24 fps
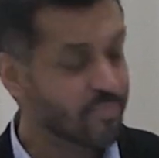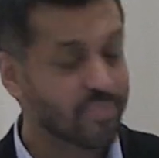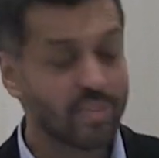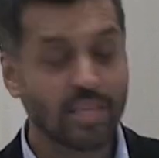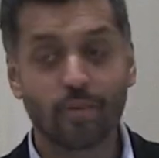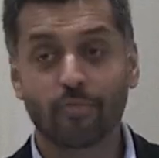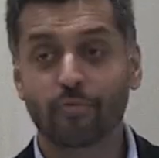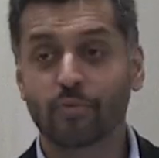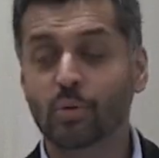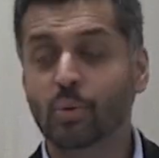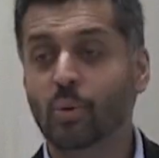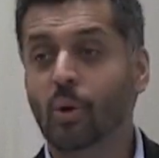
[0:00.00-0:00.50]

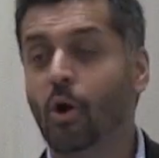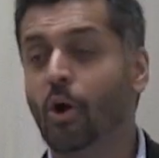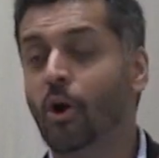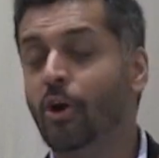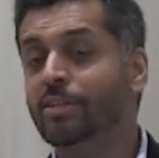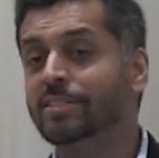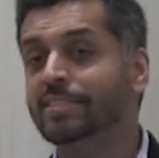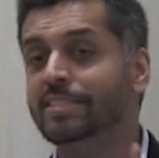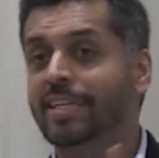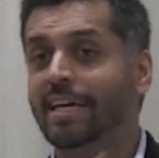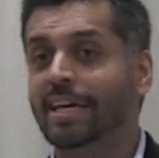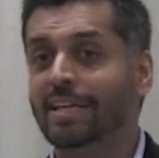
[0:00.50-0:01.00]
if you
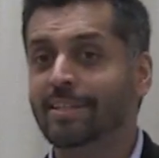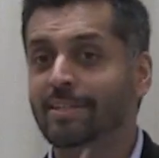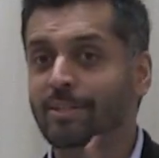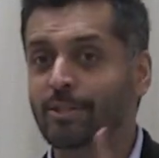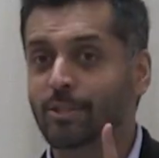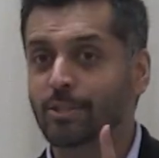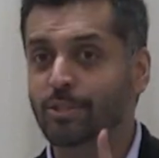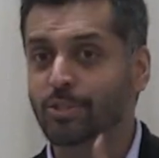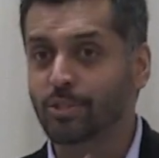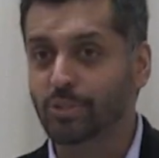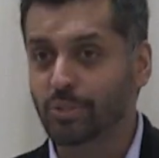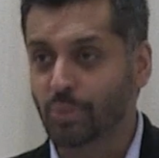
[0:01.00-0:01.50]
aren't telling
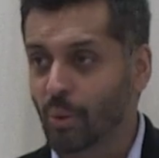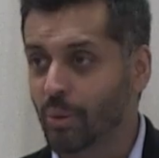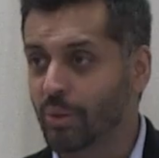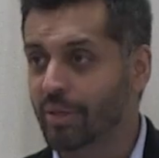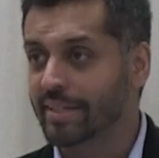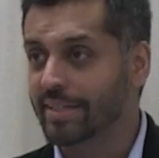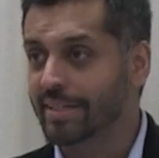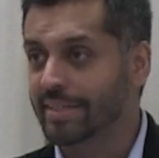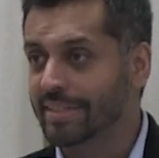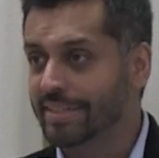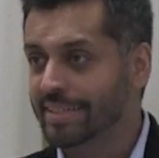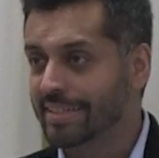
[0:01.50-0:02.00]
your
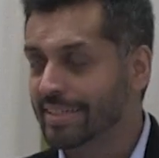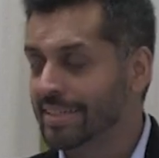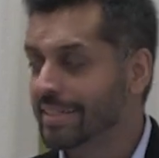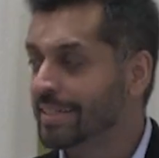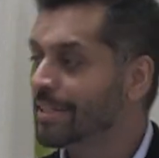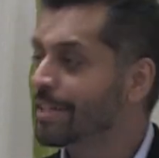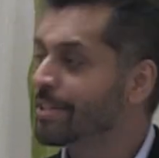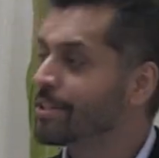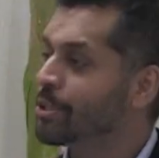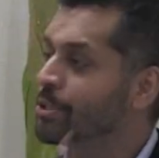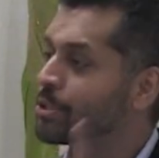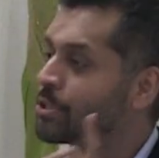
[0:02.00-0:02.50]
story
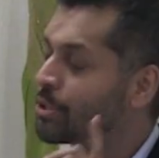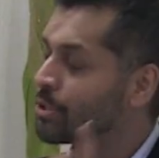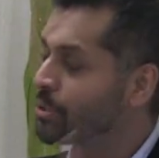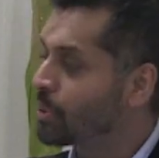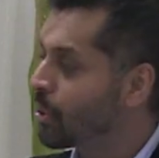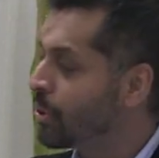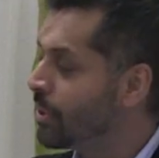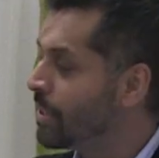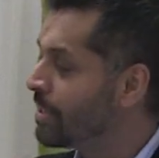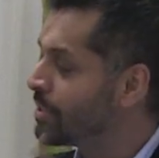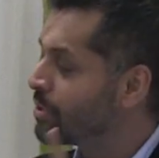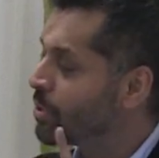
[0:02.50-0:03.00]

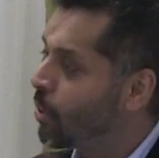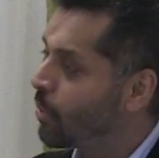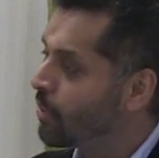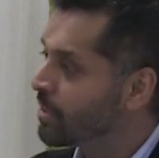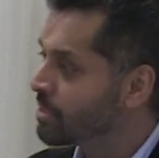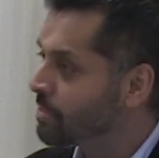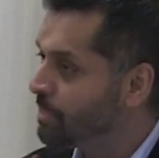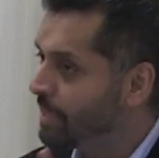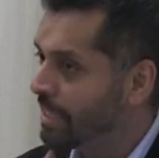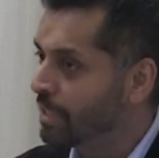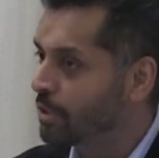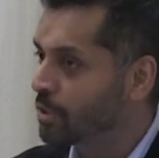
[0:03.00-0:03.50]
is
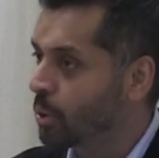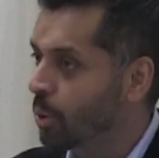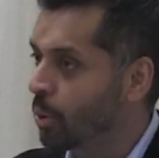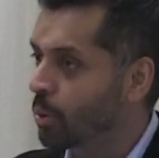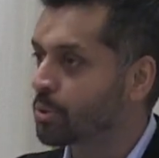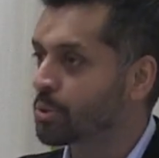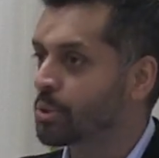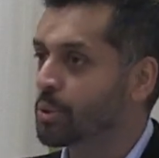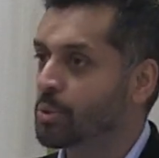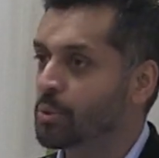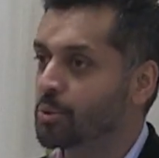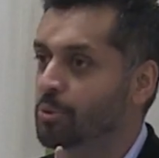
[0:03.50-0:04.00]
always being
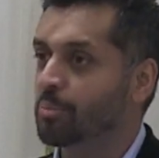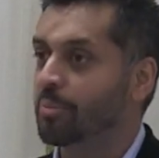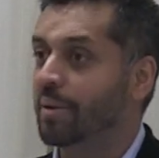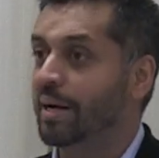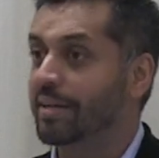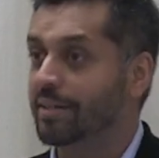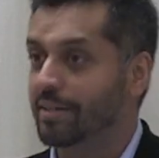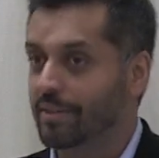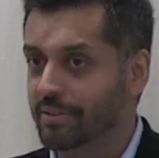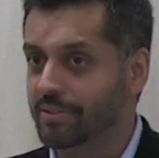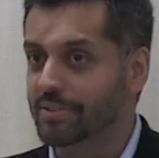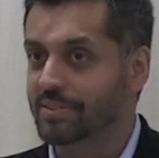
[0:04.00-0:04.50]
told to you
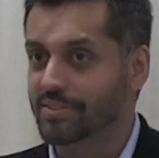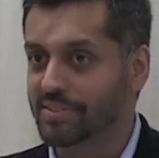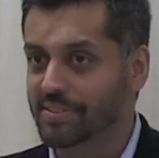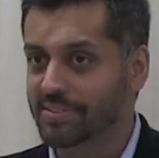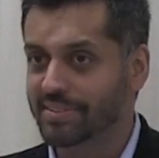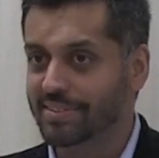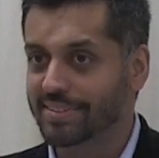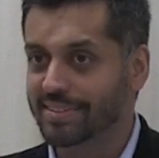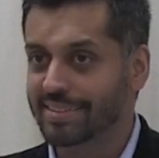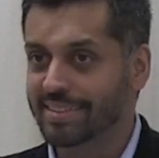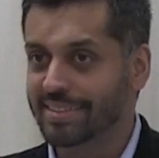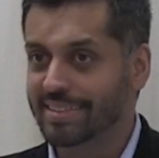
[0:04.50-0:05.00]
by
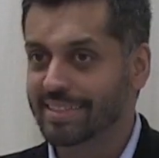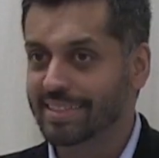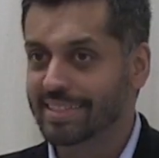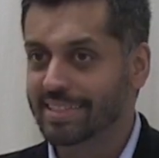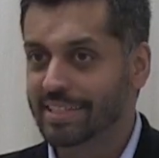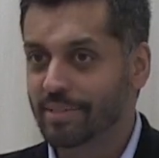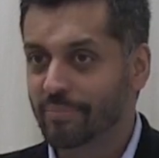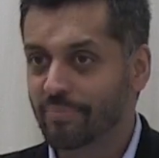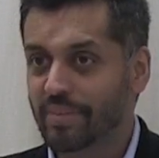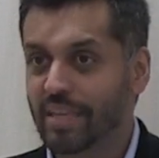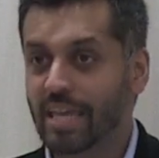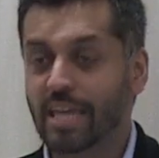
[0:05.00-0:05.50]
others.
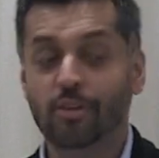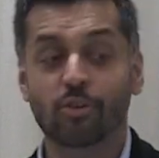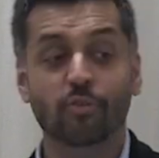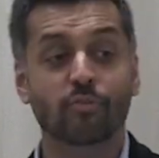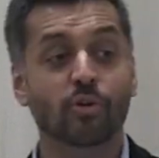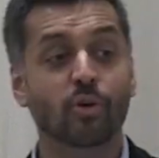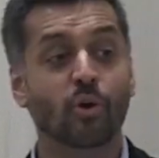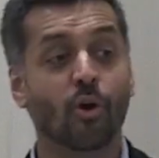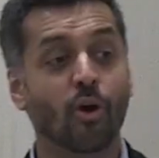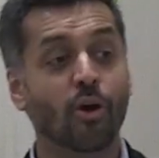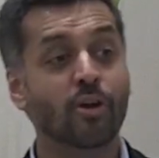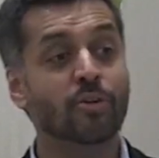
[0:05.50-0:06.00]
And if
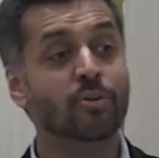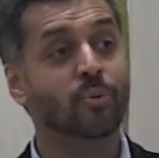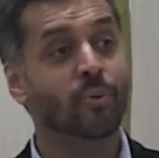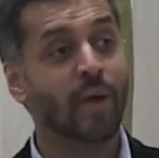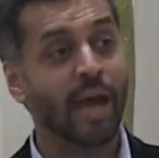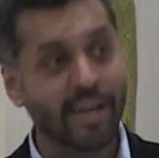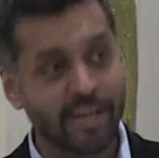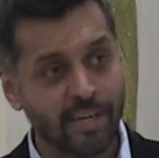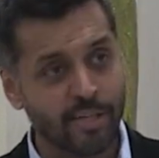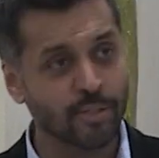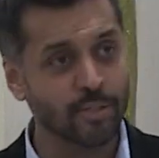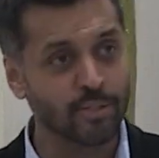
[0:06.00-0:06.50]
you aren't
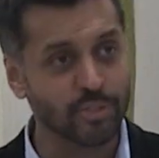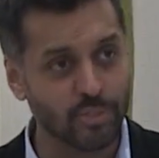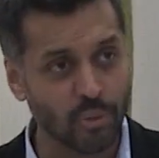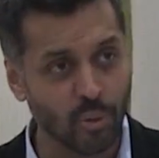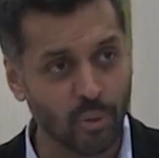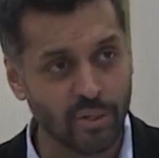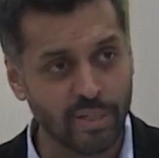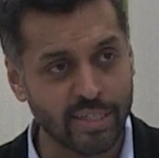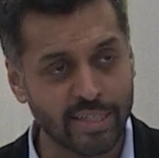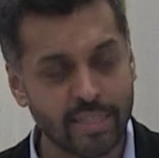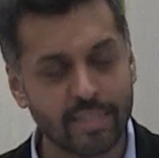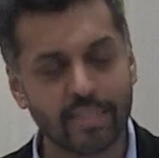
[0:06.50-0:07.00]
writing your
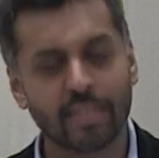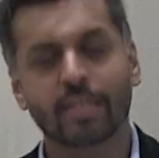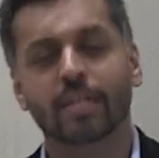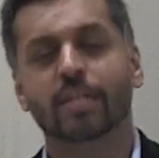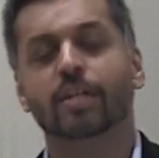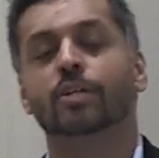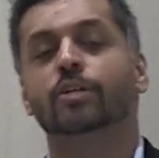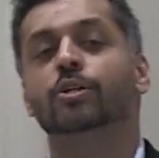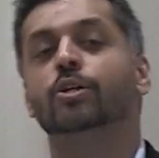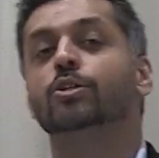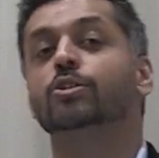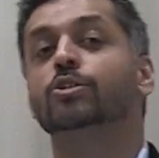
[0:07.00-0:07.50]
story
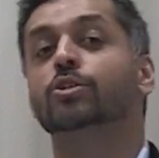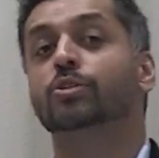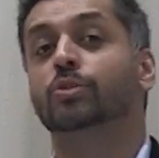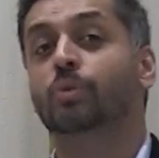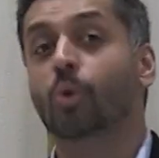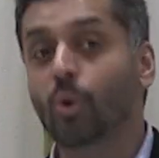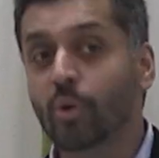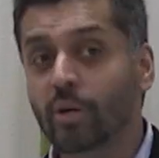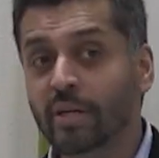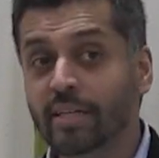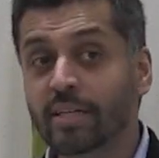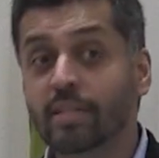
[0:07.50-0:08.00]

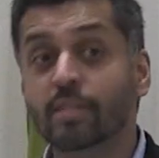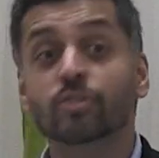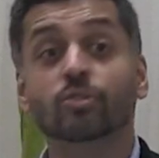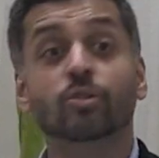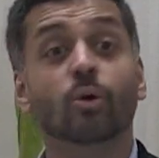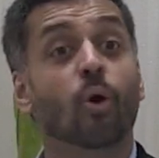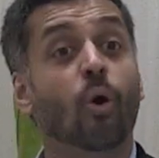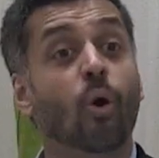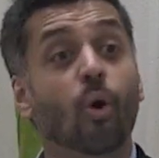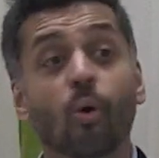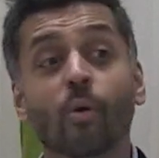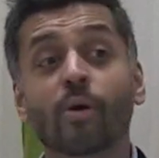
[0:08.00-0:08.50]
is
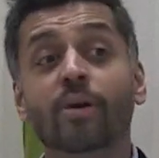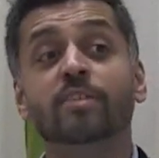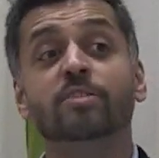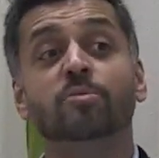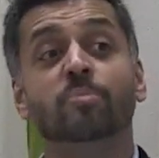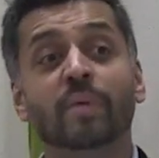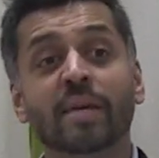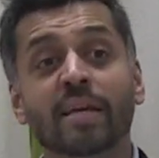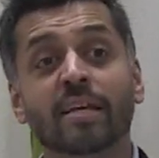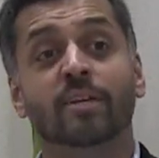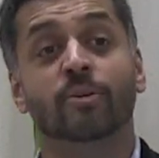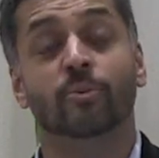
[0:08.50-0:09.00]
always
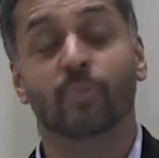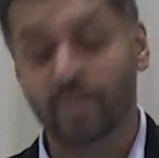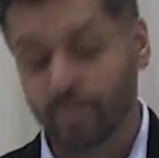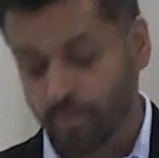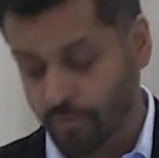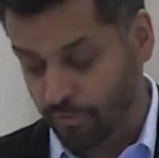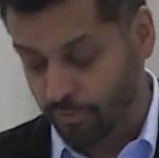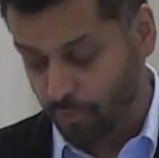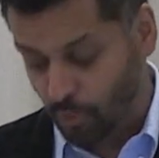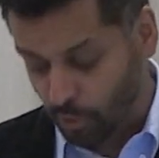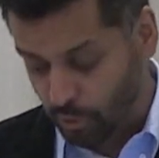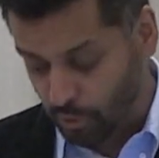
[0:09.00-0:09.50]
being written
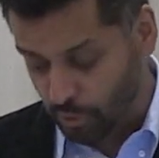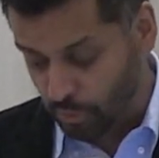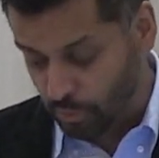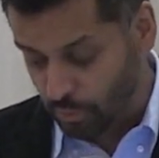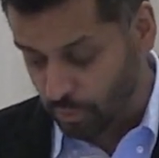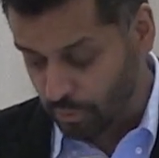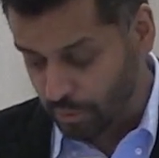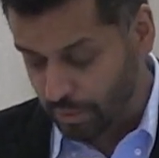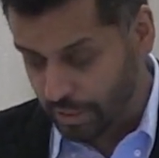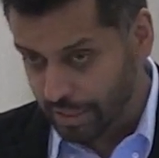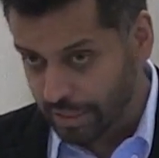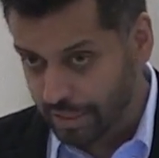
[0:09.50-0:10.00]
for
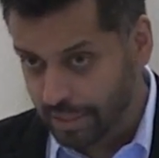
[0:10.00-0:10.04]
you